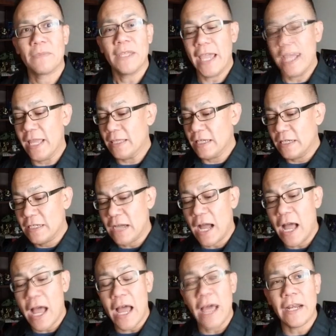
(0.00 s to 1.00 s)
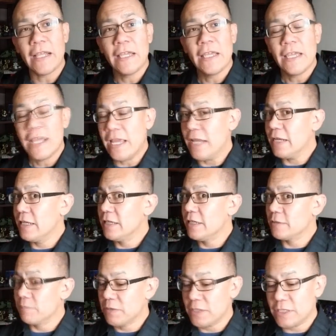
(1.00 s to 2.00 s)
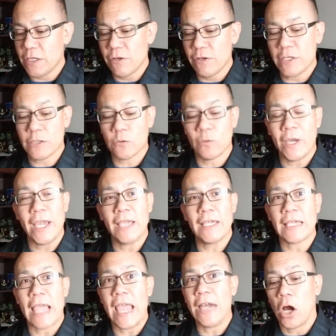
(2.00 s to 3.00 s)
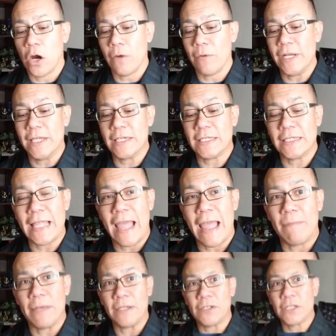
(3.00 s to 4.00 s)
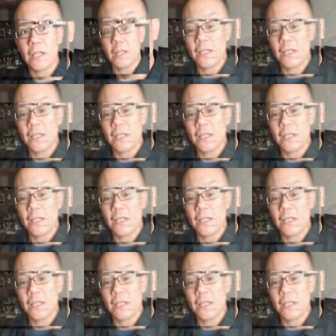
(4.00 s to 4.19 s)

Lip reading: And God, in his mysterious ways, had already established